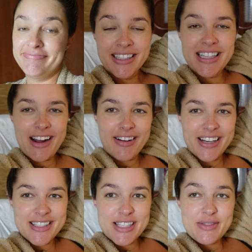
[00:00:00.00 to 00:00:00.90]
Larry
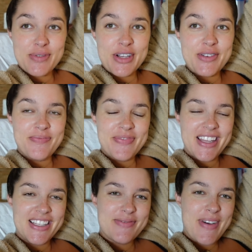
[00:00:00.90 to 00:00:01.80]
is in the room.
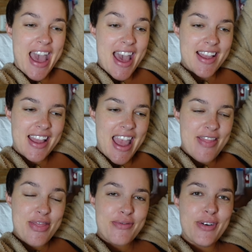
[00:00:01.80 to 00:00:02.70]
He's back,
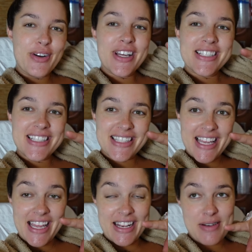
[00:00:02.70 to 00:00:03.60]
and the verdict is
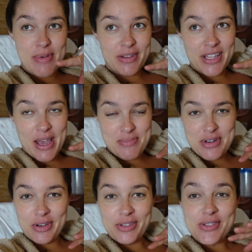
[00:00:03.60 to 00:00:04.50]
in about the
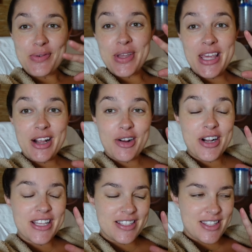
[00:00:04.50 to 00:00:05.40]
epidural. So here
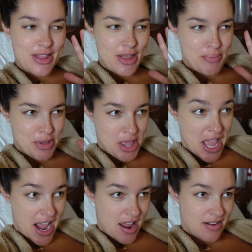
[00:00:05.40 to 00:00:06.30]
is the
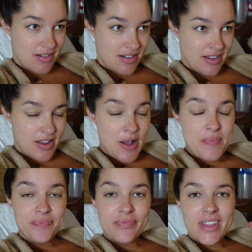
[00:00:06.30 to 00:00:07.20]
plan.
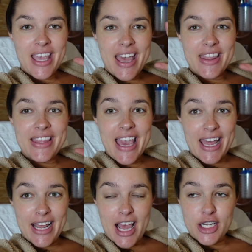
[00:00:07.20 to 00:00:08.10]
The
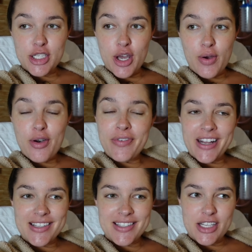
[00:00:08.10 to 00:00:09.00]
head honcho of
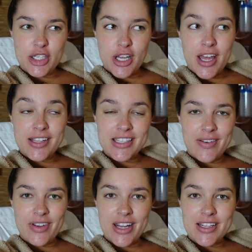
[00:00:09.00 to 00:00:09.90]
anesthesia has
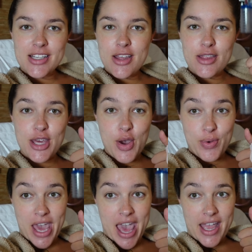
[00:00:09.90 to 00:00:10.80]
given it the
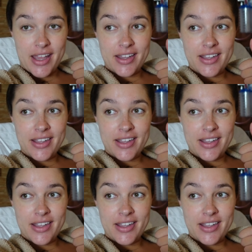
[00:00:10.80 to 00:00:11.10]
okay.